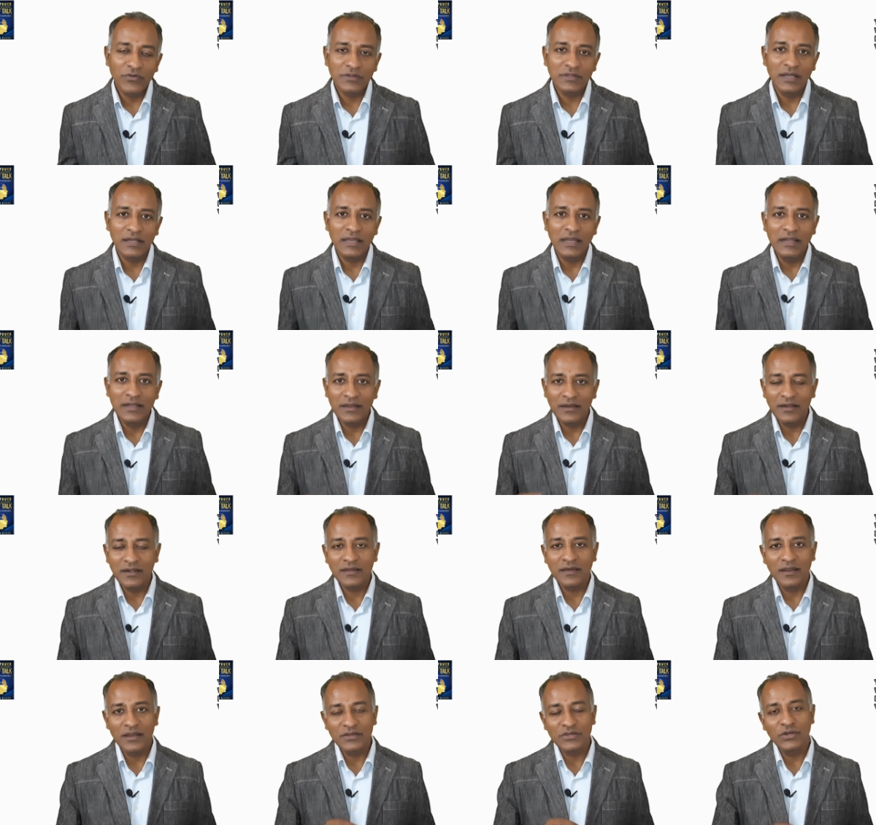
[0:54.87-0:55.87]
for that
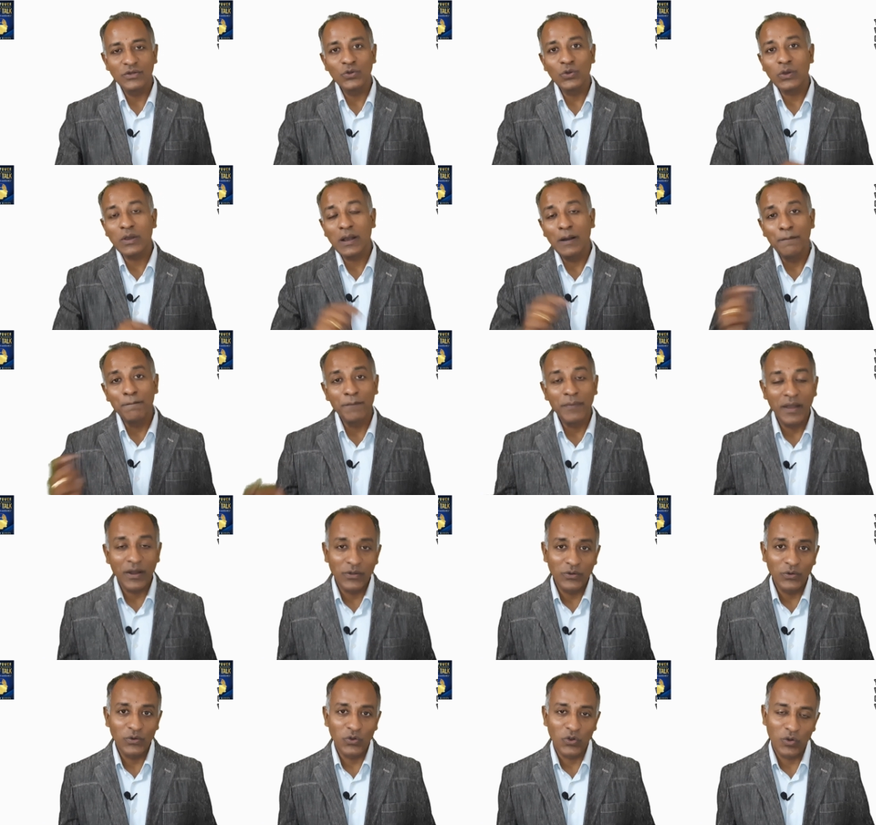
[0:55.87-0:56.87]
internet connection to come
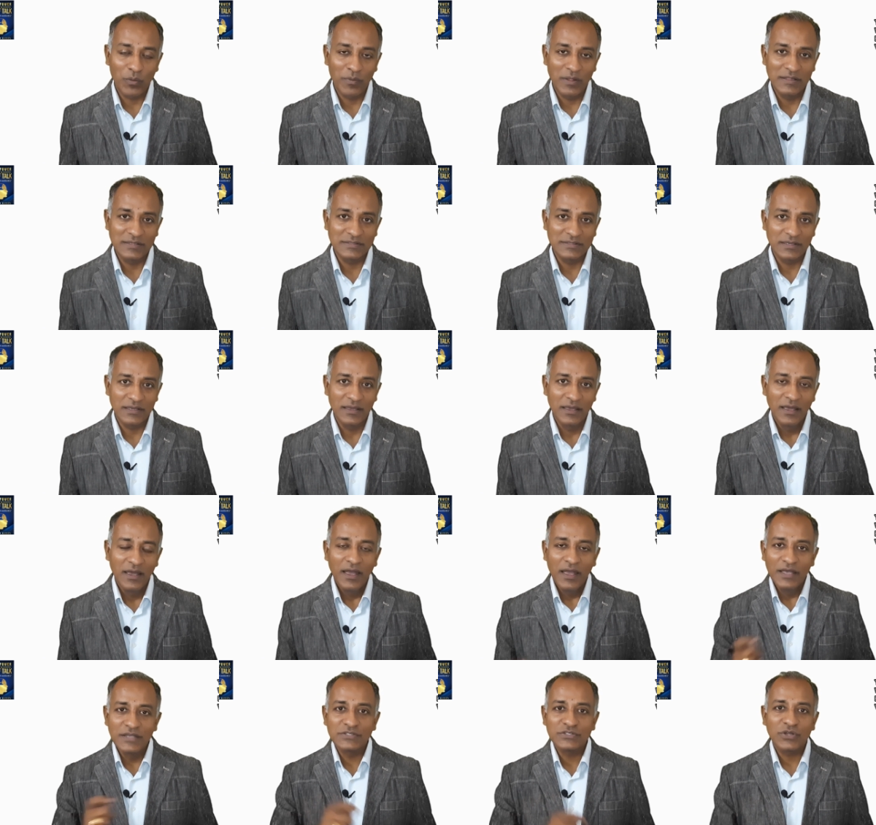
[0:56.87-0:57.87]
back to normalcy
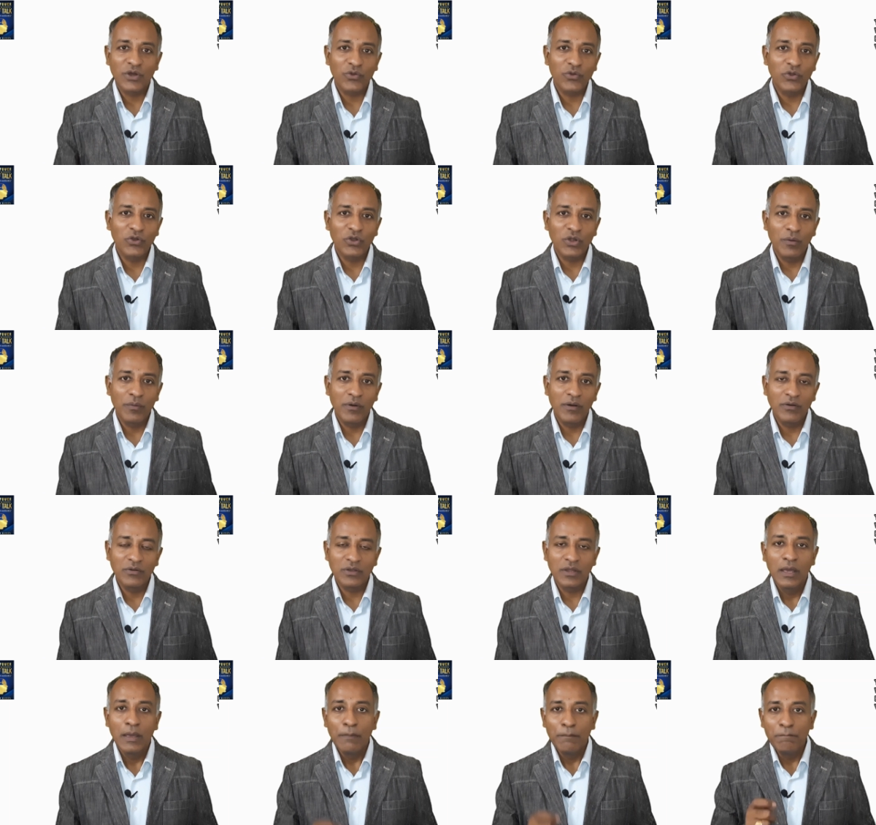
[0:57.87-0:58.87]
is talking to about
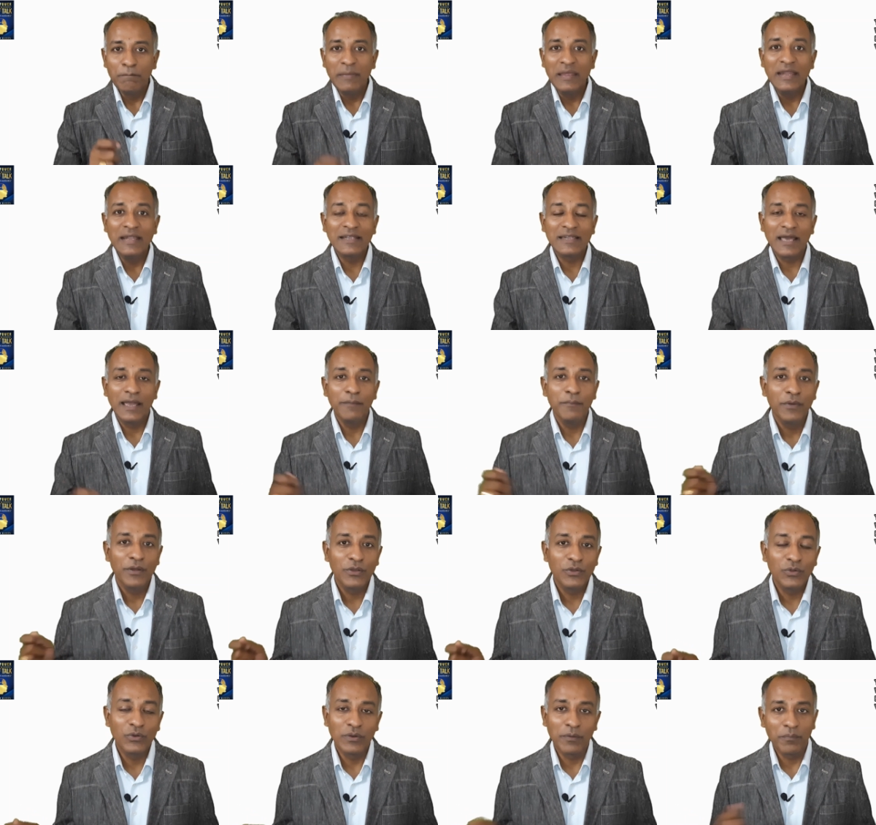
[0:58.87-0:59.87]
mean time
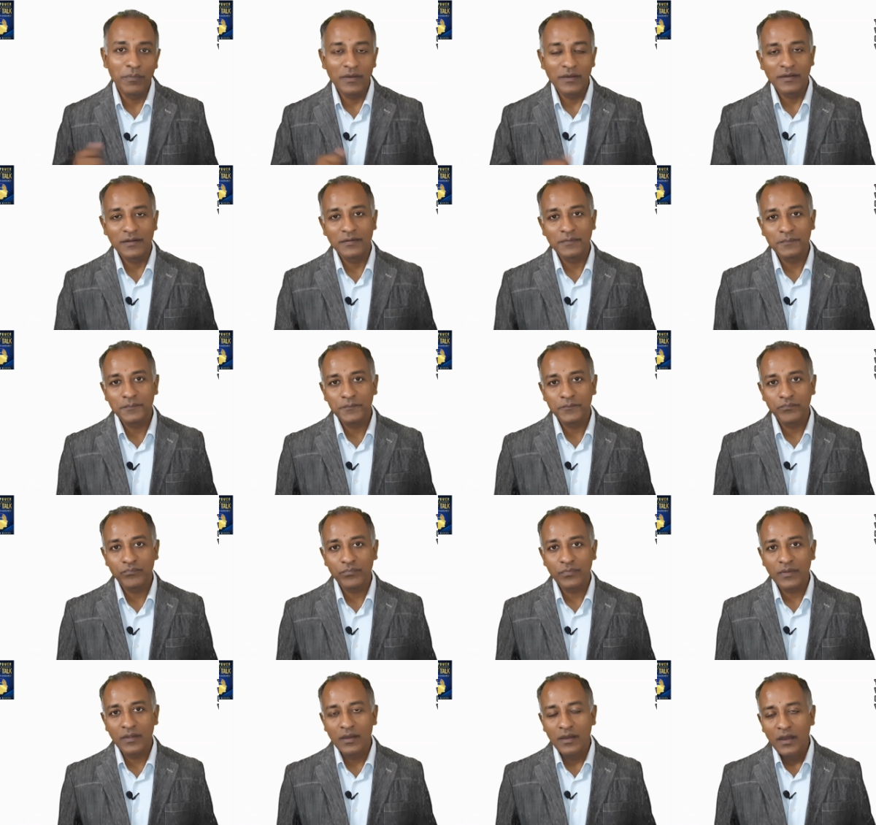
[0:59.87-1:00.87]
to repair.
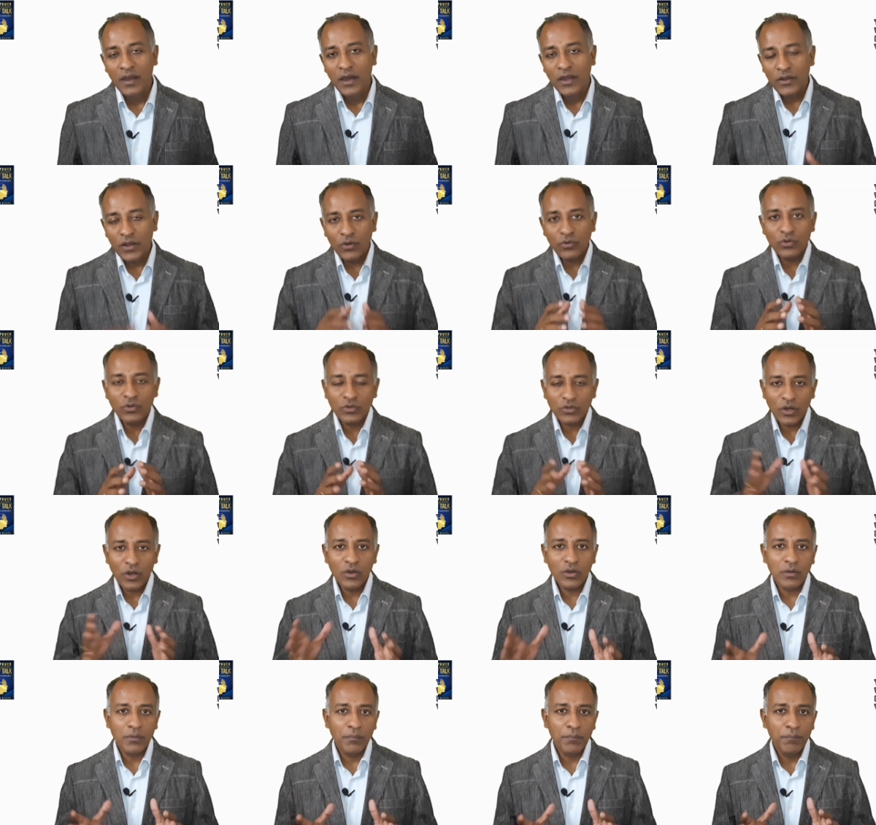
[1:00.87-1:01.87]
Now to
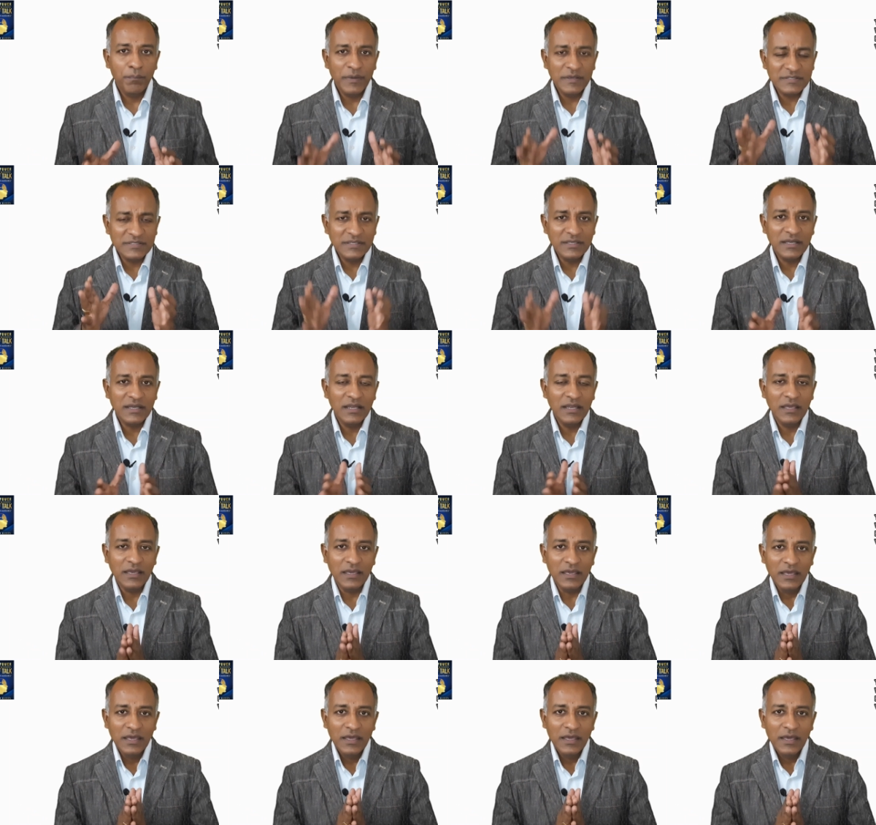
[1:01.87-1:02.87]
talk
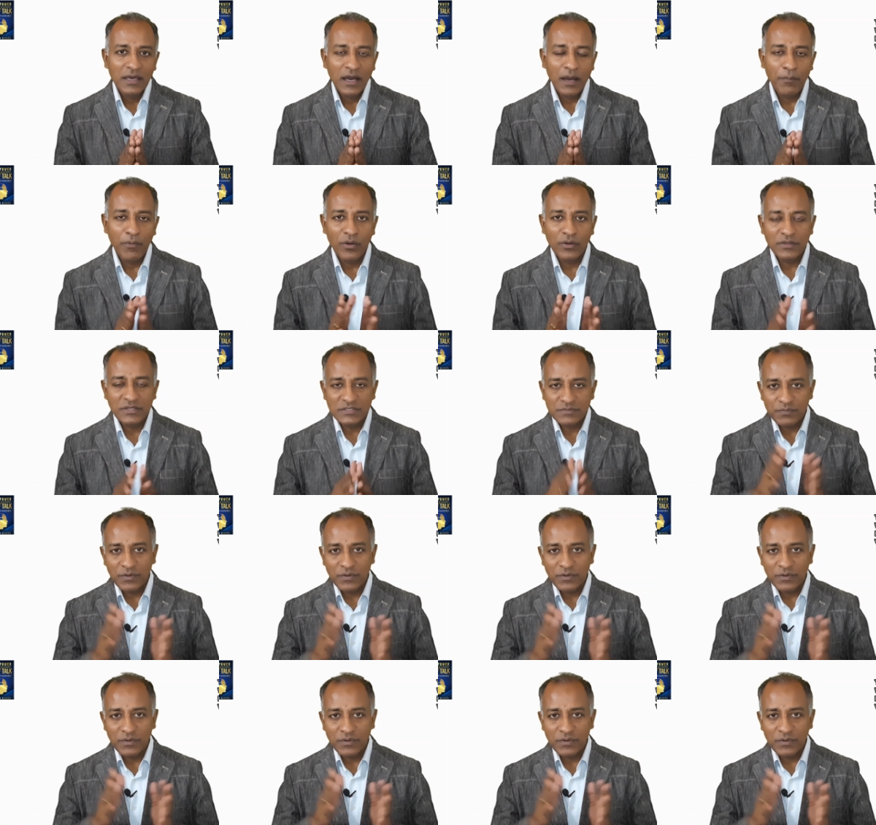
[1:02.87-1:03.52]
basically about this